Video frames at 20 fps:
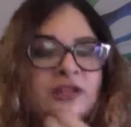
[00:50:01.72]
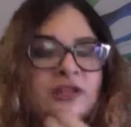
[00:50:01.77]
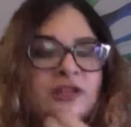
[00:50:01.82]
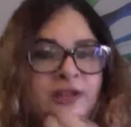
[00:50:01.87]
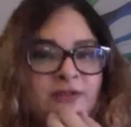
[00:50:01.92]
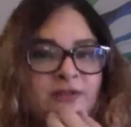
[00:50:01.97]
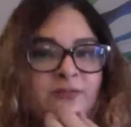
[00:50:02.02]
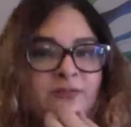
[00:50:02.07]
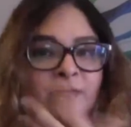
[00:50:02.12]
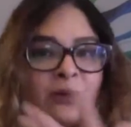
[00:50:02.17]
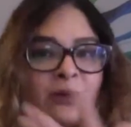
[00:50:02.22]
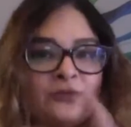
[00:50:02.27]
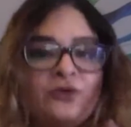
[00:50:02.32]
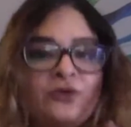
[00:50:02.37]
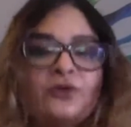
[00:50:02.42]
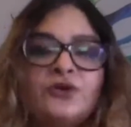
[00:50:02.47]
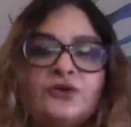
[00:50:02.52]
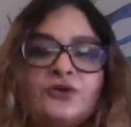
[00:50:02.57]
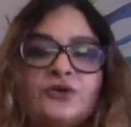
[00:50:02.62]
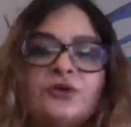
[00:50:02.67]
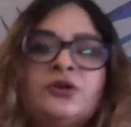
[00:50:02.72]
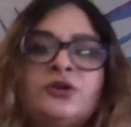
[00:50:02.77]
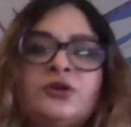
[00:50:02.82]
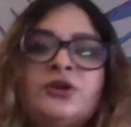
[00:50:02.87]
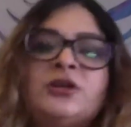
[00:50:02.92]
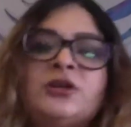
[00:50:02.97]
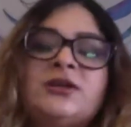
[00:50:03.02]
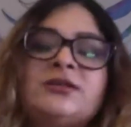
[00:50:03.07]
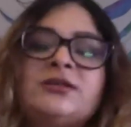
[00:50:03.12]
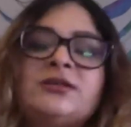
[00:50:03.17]
the mouth odor
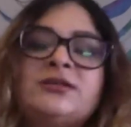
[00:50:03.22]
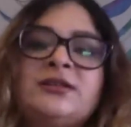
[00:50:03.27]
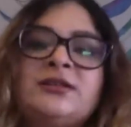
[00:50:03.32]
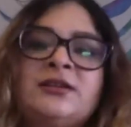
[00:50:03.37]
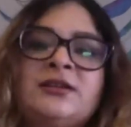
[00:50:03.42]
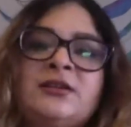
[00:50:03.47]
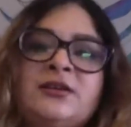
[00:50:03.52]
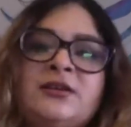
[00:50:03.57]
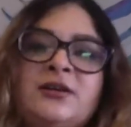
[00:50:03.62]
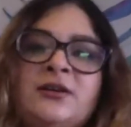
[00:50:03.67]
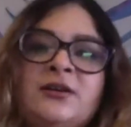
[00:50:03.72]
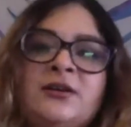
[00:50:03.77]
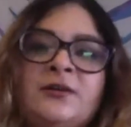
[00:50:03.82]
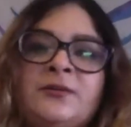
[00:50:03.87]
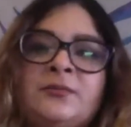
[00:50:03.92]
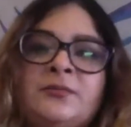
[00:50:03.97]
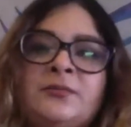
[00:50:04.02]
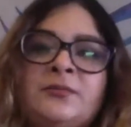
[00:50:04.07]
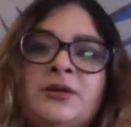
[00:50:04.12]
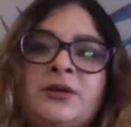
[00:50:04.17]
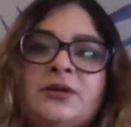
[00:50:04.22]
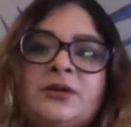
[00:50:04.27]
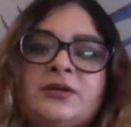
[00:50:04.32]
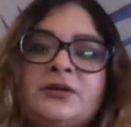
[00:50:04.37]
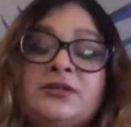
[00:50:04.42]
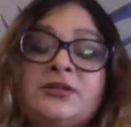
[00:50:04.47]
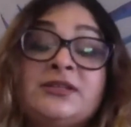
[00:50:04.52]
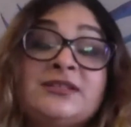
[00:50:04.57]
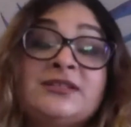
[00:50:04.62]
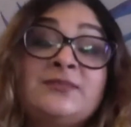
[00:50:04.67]
doesn't
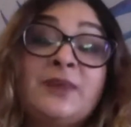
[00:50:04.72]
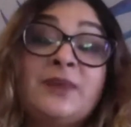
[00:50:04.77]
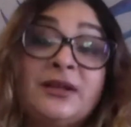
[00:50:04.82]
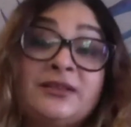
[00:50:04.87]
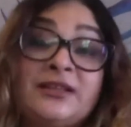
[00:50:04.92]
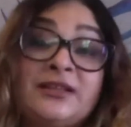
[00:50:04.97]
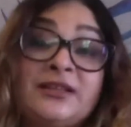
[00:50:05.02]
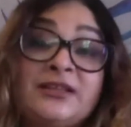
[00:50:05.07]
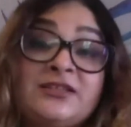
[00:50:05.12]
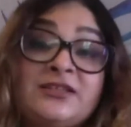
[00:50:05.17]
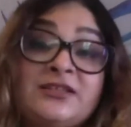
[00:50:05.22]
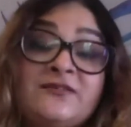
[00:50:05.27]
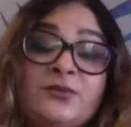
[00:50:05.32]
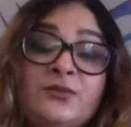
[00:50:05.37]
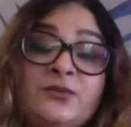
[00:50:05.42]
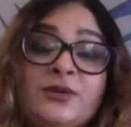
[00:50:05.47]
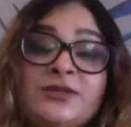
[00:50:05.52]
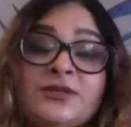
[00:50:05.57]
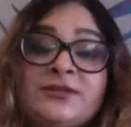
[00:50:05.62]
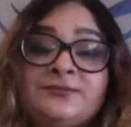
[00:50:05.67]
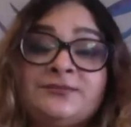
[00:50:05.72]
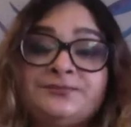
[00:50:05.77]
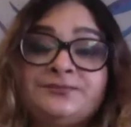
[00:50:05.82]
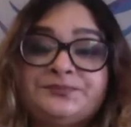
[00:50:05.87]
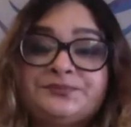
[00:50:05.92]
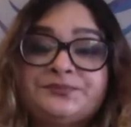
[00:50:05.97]
bug the interviewers.